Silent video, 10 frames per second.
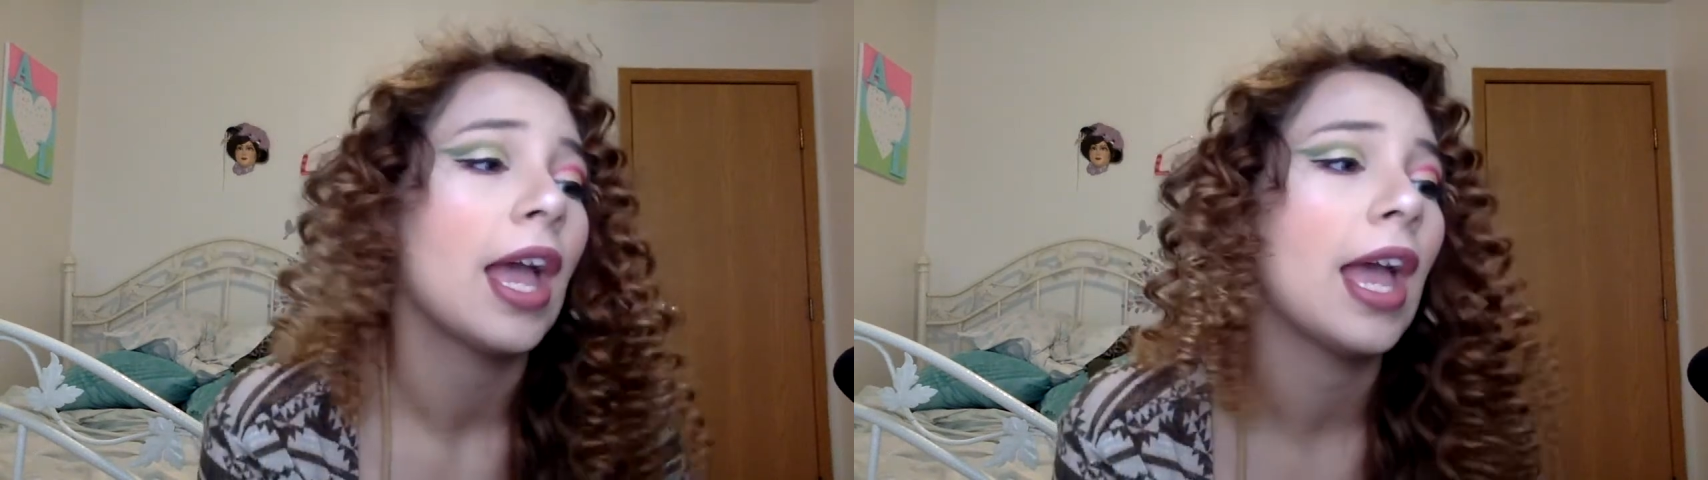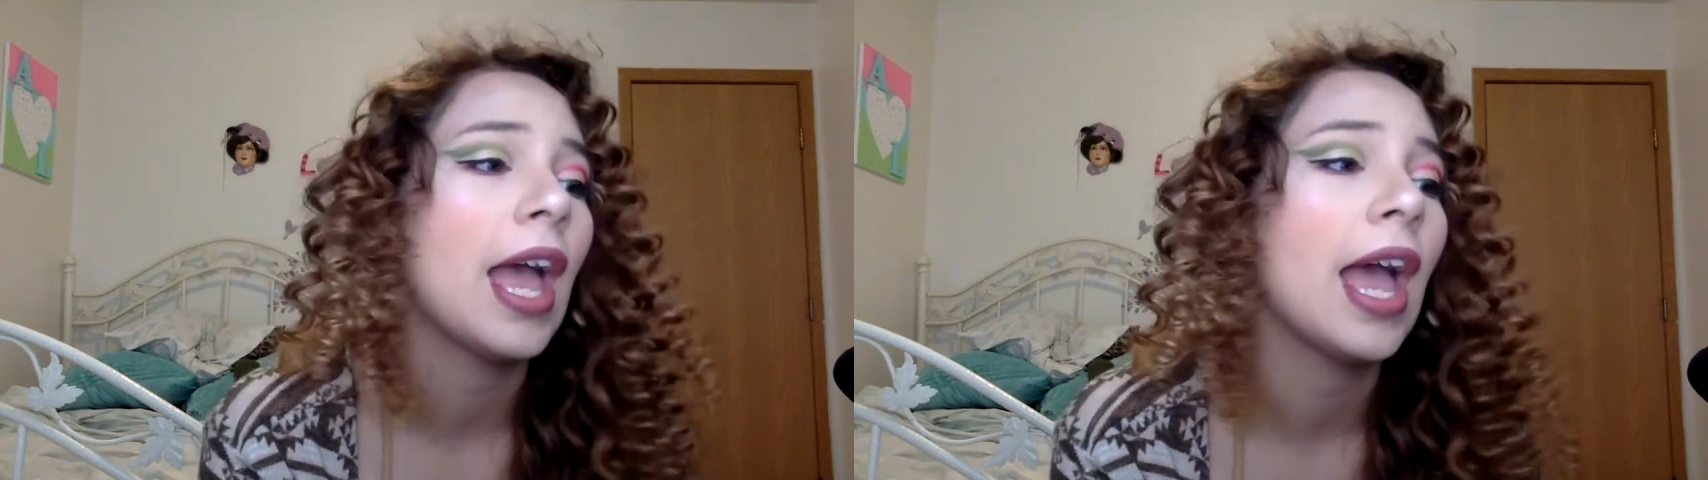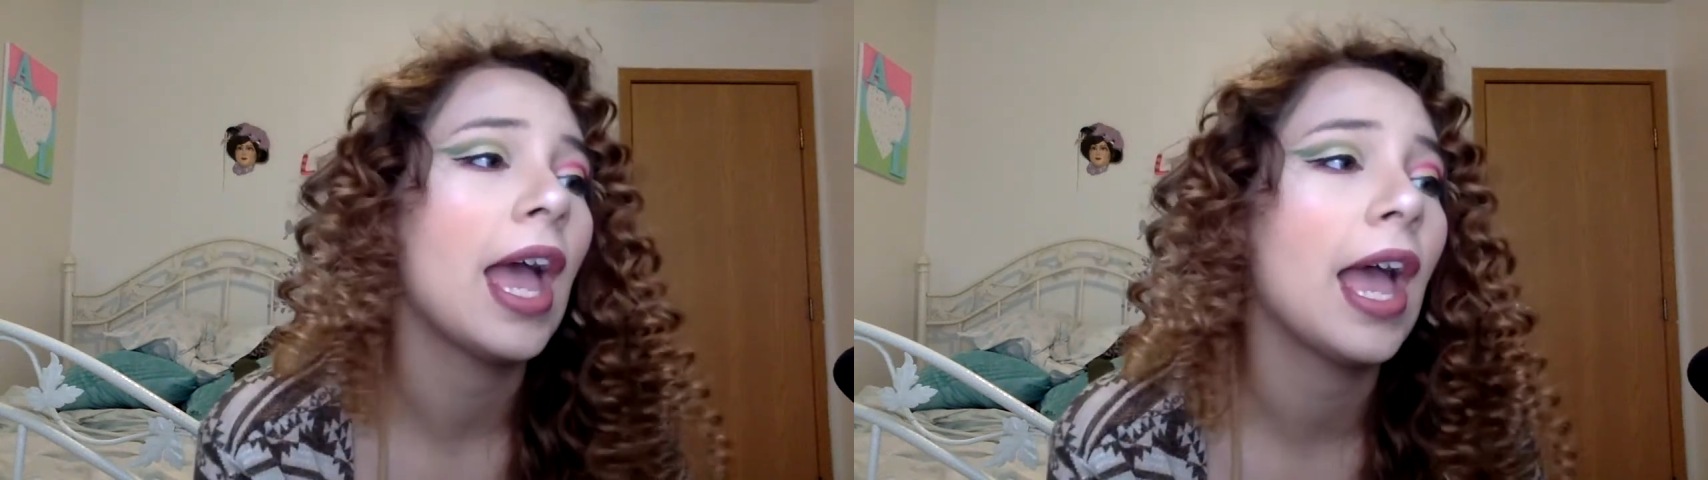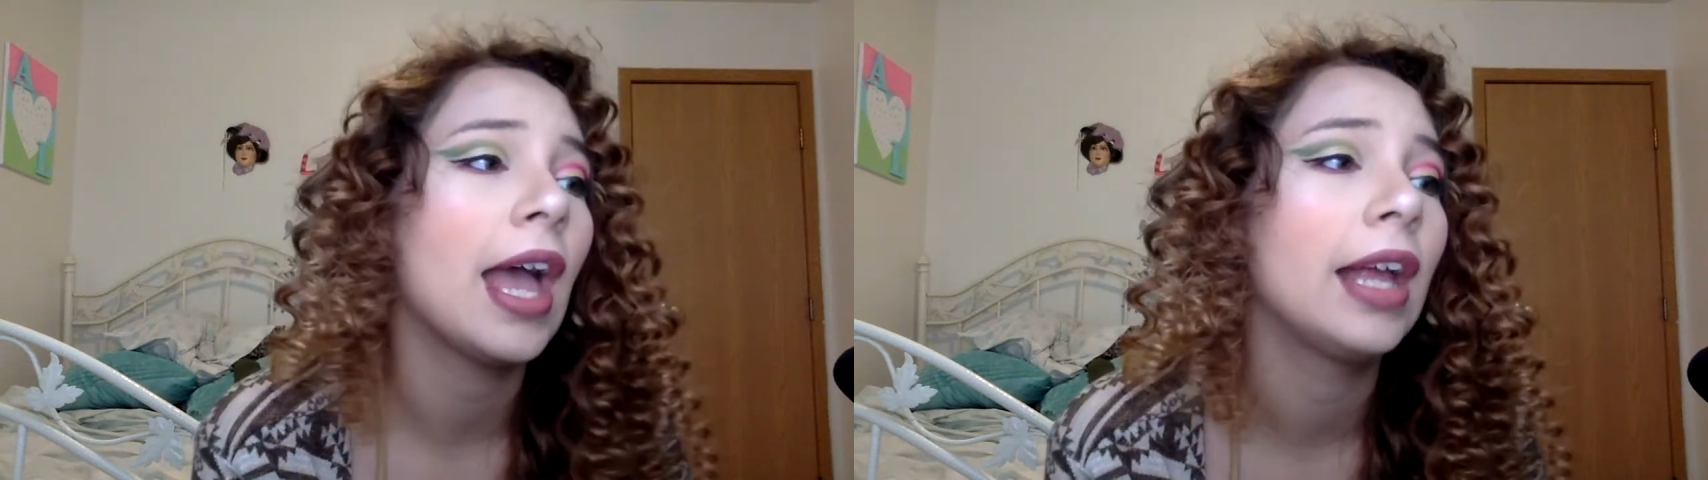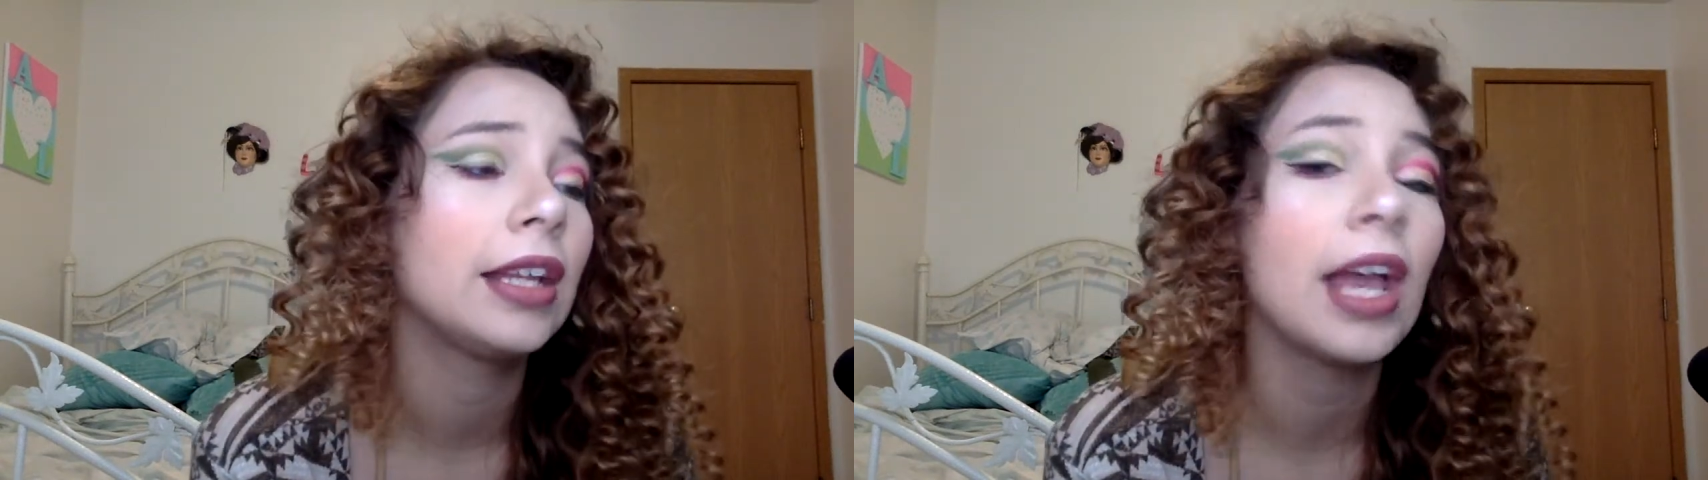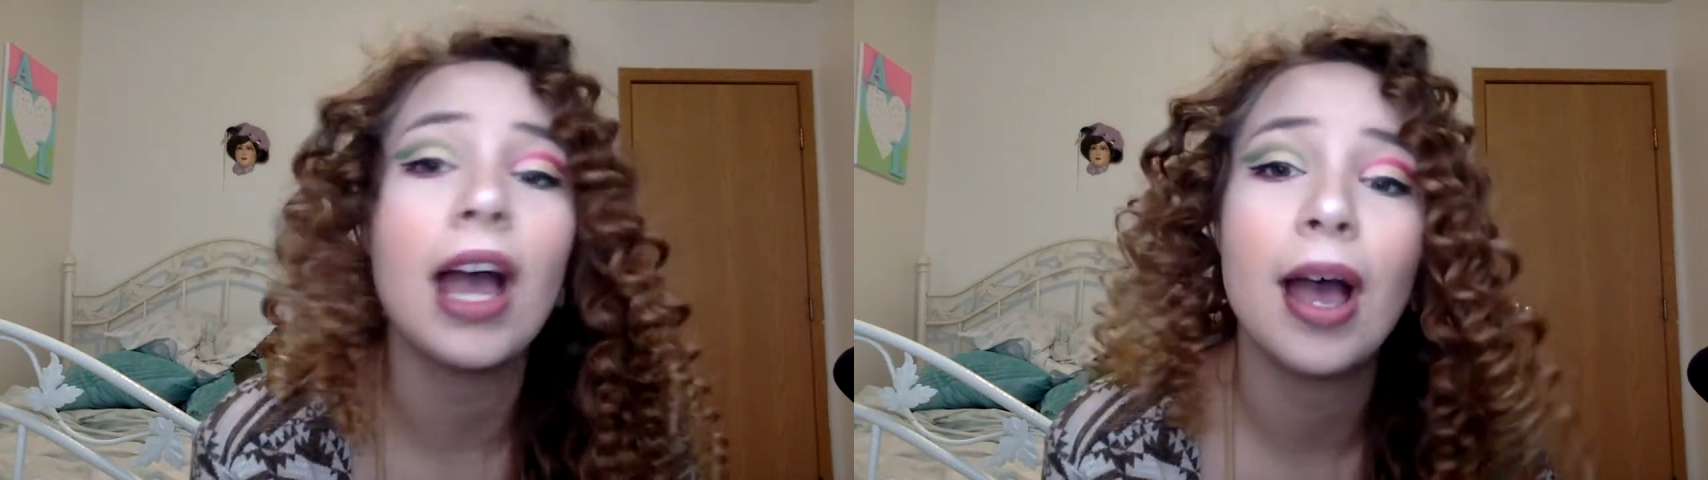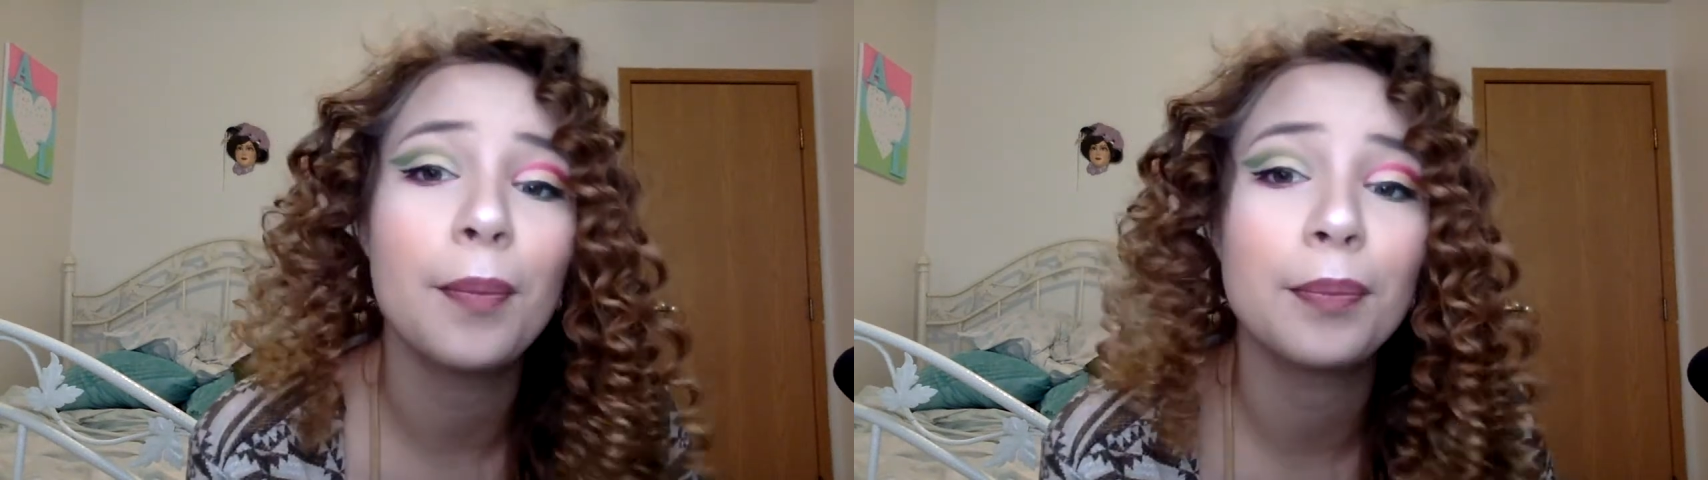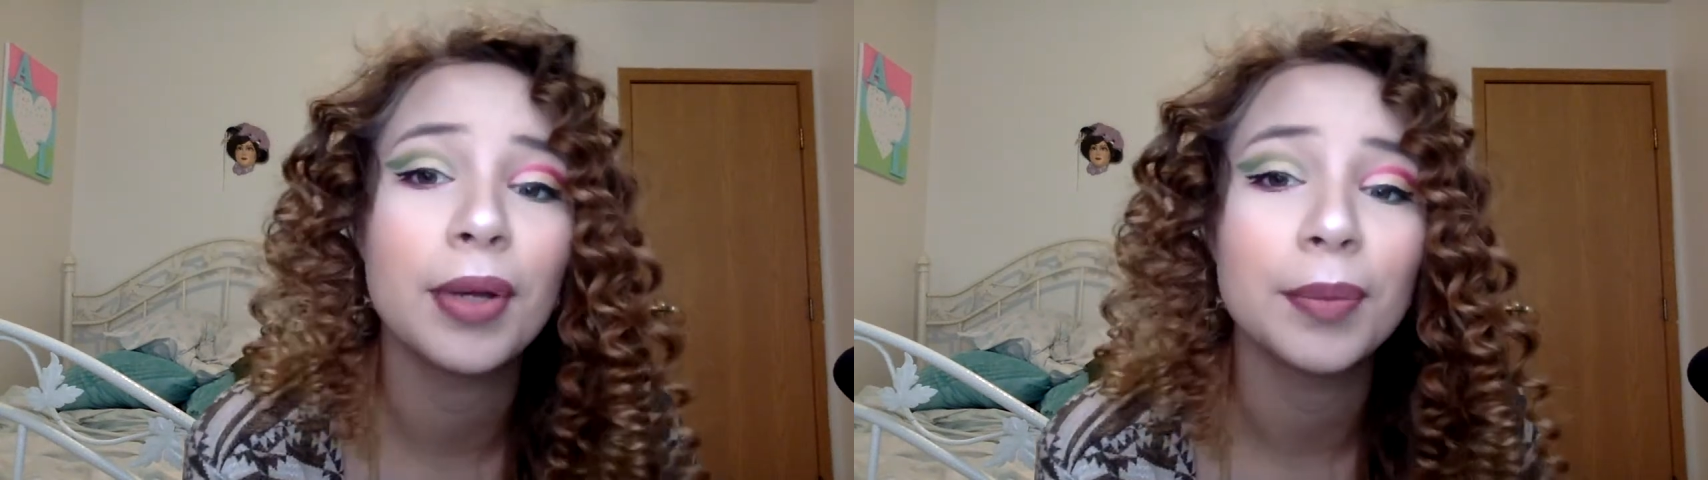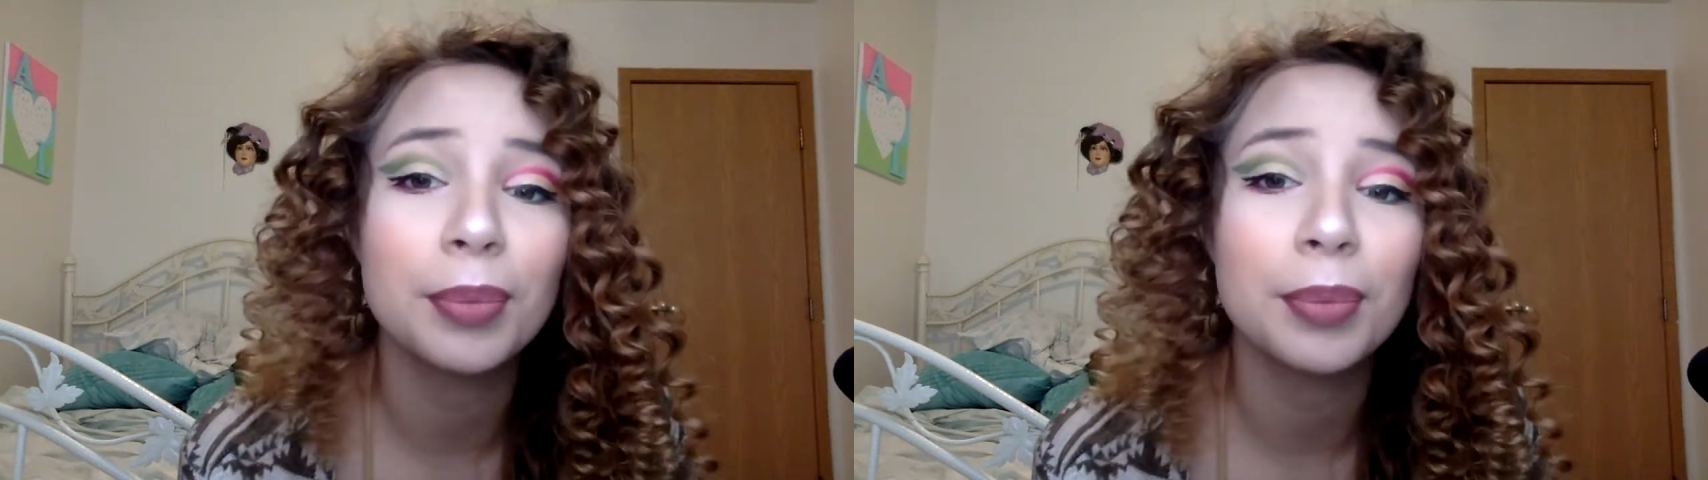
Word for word: And yeah, I'm